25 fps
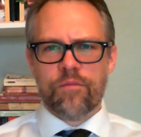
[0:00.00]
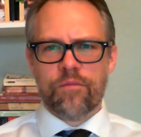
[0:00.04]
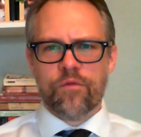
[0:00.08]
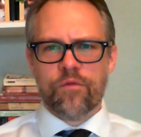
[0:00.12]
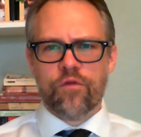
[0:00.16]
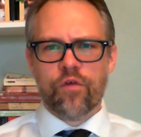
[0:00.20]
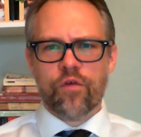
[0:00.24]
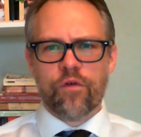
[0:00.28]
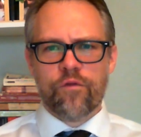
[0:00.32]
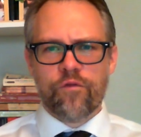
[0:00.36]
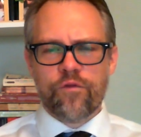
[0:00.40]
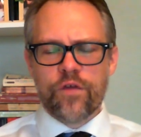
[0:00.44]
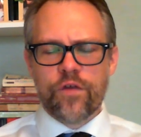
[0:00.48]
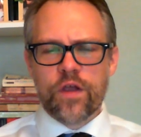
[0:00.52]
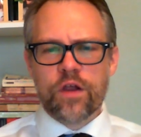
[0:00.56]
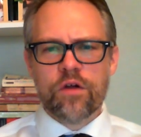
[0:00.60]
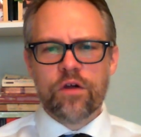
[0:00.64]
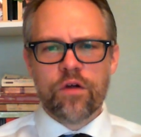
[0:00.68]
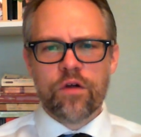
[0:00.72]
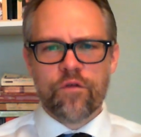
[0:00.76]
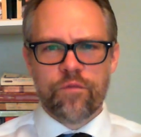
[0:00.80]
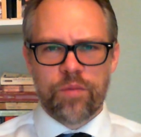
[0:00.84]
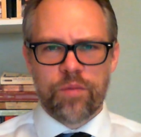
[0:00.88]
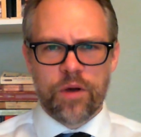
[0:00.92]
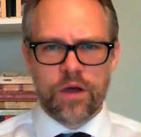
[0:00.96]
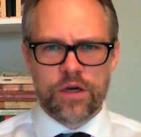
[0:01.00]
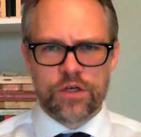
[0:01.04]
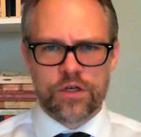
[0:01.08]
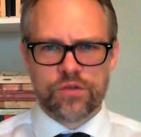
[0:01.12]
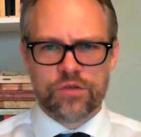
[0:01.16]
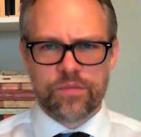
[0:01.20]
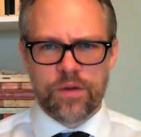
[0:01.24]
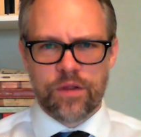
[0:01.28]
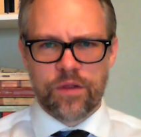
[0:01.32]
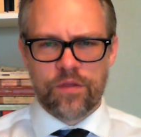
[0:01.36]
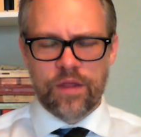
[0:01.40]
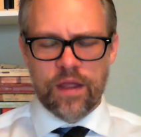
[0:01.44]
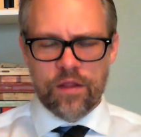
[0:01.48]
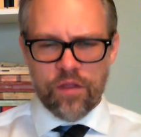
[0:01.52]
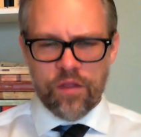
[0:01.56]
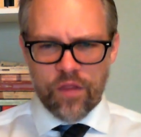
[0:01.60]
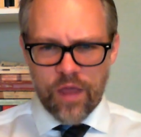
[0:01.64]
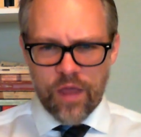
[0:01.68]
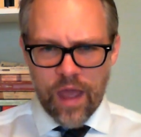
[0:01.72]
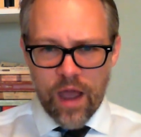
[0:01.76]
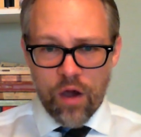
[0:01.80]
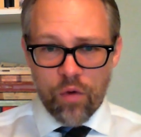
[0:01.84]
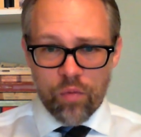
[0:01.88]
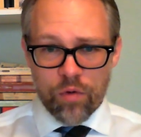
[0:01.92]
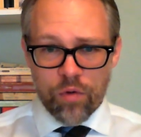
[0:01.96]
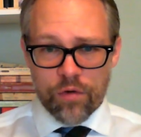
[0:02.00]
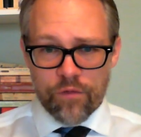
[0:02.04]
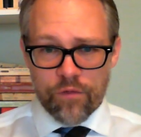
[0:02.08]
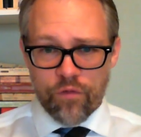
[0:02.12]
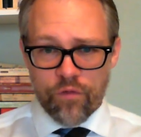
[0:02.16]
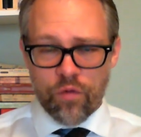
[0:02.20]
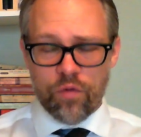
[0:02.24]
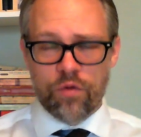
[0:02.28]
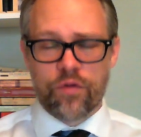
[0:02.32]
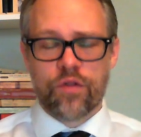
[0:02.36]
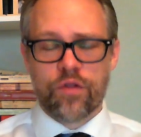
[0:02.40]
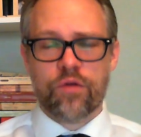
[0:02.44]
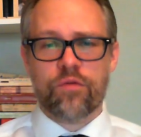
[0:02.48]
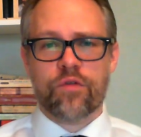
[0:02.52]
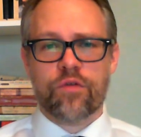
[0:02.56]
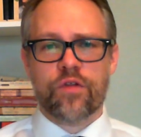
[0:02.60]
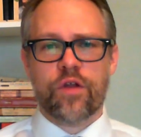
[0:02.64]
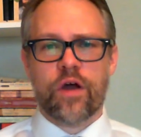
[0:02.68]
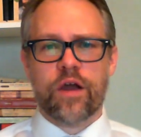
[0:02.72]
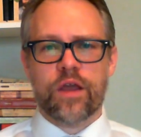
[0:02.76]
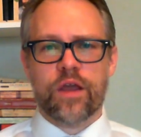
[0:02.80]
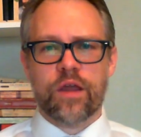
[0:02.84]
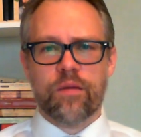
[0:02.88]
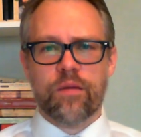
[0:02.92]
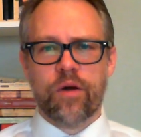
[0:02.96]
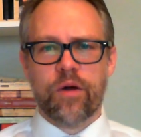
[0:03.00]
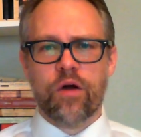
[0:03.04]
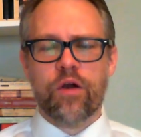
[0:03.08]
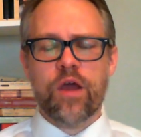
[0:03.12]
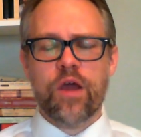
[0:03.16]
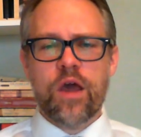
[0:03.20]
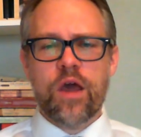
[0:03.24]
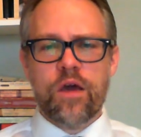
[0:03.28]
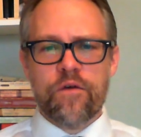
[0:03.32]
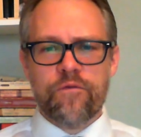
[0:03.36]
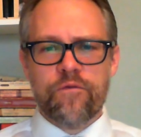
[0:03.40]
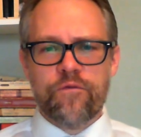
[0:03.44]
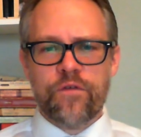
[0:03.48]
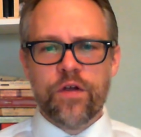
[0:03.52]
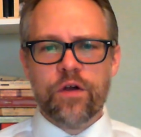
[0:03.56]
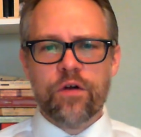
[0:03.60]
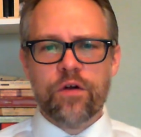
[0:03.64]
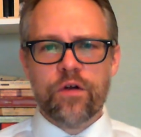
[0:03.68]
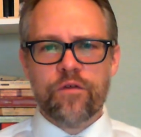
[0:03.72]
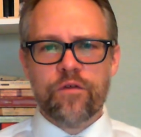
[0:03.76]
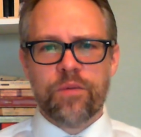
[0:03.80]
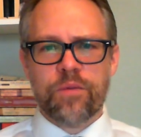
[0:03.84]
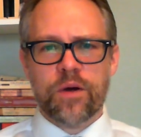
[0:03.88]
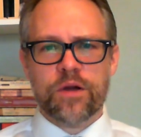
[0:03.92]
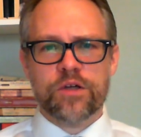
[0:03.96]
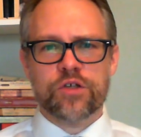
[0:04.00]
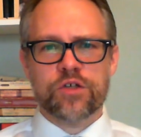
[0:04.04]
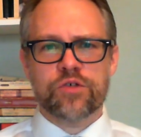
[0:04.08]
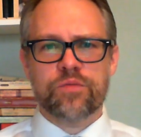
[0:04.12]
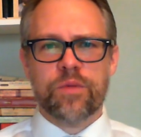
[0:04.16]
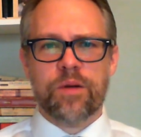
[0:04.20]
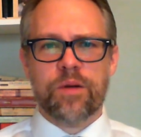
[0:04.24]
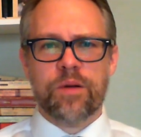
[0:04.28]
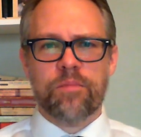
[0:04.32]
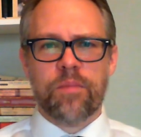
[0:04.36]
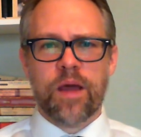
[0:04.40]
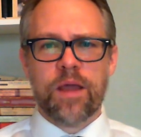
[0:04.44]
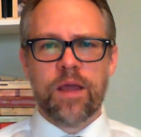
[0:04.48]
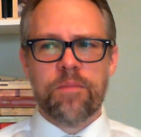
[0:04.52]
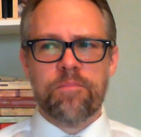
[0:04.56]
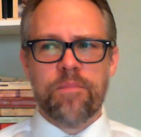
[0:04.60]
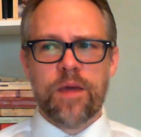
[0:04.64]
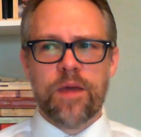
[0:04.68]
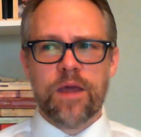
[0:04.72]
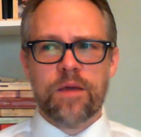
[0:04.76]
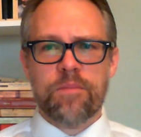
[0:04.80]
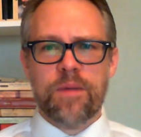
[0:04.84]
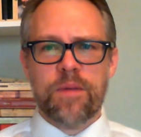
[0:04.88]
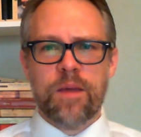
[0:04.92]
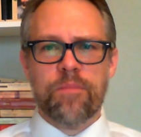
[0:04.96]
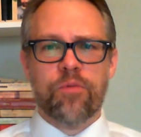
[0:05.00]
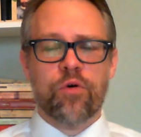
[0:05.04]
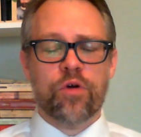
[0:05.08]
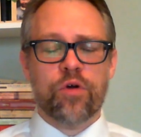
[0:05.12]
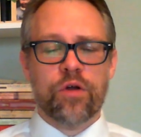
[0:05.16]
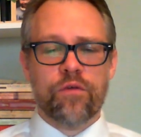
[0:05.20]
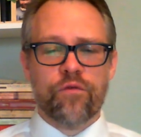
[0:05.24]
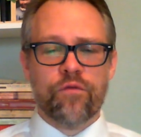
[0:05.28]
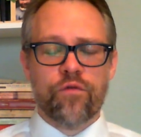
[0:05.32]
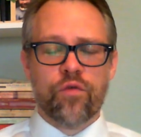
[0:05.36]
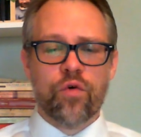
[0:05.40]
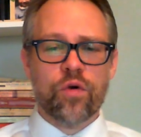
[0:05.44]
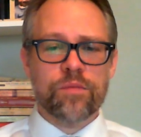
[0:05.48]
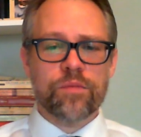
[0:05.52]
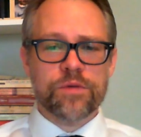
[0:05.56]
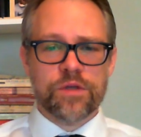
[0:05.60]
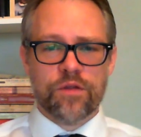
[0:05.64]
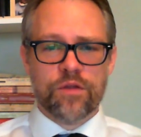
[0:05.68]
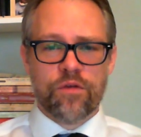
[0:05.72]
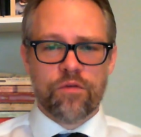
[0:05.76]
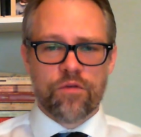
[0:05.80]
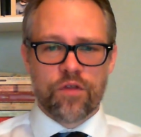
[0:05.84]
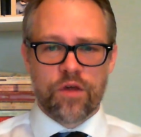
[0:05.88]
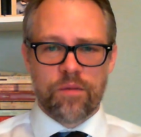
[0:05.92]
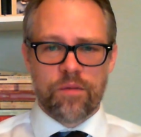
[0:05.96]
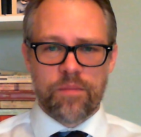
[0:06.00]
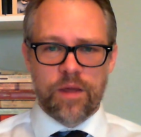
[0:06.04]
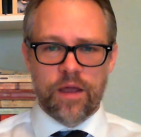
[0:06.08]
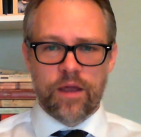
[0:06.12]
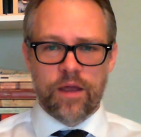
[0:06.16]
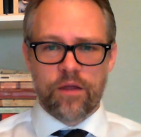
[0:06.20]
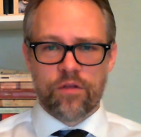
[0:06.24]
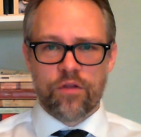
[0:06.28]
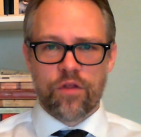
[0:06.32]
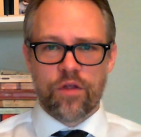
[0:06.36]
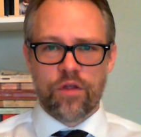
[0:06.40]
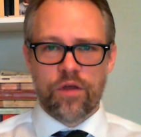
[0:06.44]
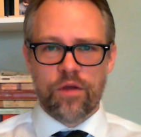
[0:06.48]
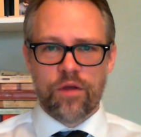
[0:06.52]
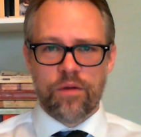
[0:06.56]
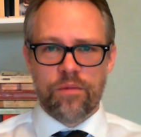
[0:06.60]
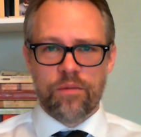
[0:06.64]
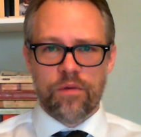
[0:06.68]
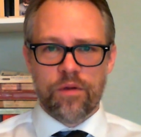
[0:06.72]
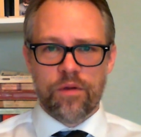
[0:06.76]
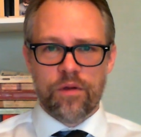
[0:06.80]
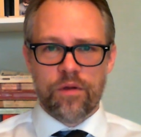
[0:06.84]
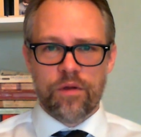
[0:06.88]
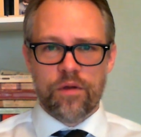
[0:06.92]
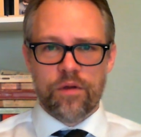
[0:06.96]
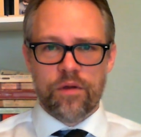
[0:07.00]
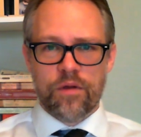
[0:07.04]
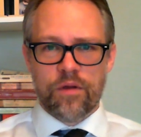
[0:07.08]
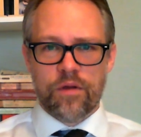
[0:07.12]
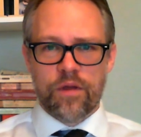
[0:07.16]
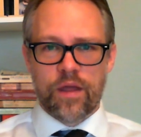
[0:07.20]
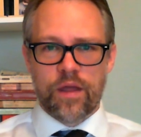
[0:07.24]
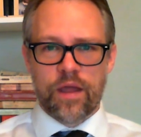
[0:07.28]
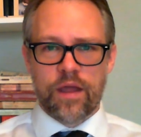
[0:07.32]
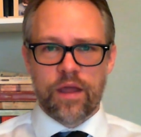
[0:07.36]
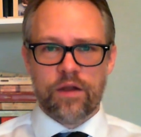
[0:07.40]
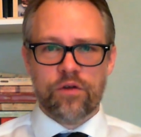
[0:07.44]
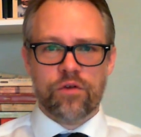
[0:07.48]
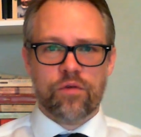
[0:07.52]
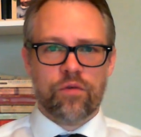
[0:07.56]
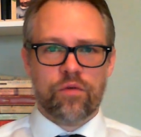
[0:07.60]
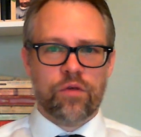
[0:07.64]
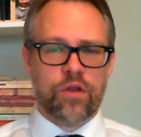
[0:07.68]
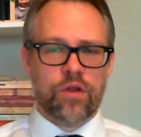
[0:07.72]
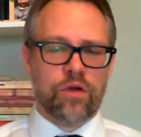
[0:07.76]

For fear of punishment, that's the outward force he was talking about. Fear of punishment might make people conform to those commands and,